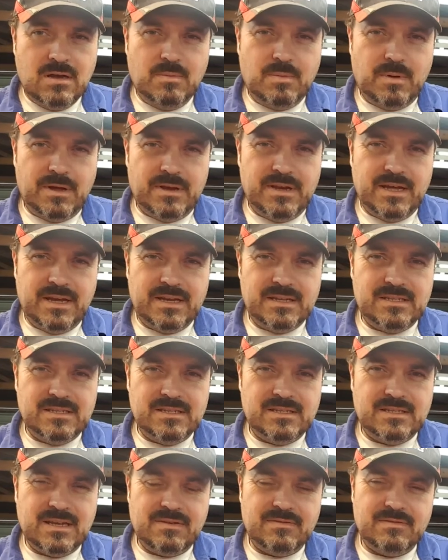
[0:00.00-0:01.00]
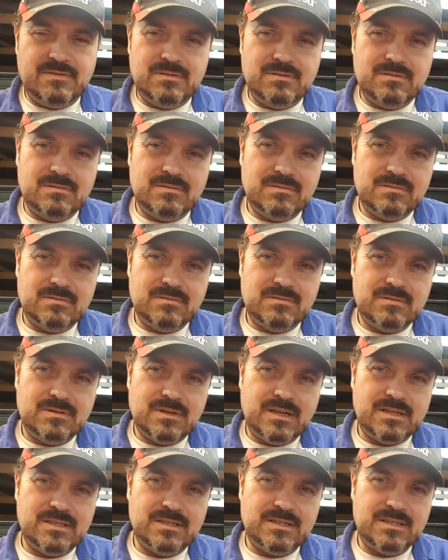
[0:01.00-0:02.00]
about 96,
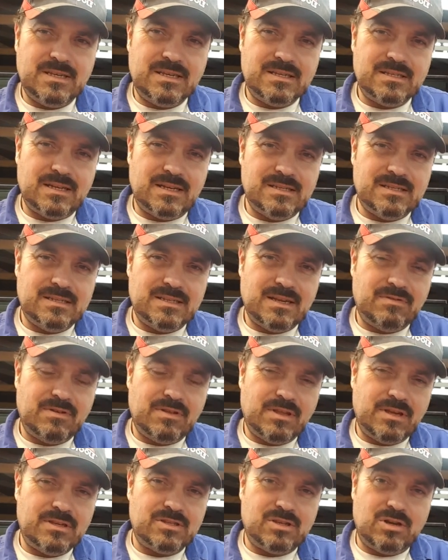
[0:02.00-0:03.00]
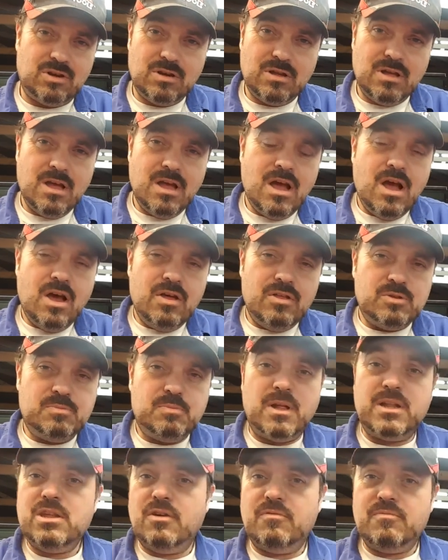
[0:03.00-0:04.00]
97 I think. So there's
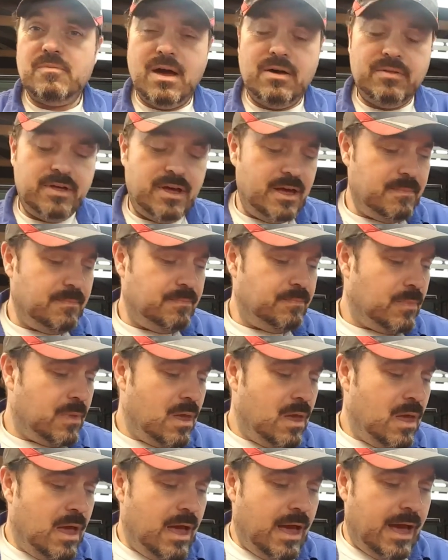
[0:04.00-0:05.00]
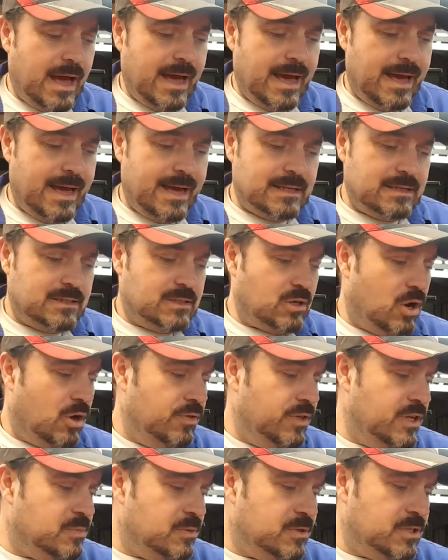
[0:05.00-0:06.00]
plenty of them out there, and on
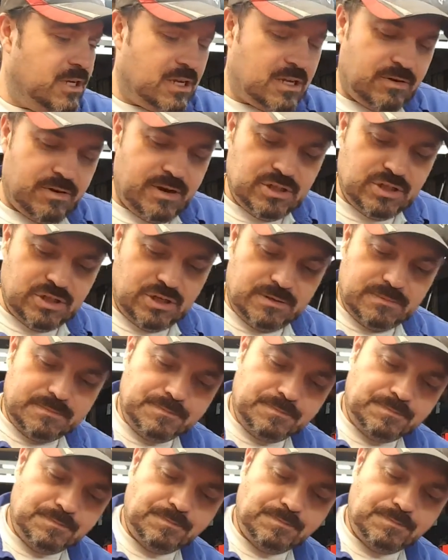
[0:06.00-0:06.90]
this particular engine,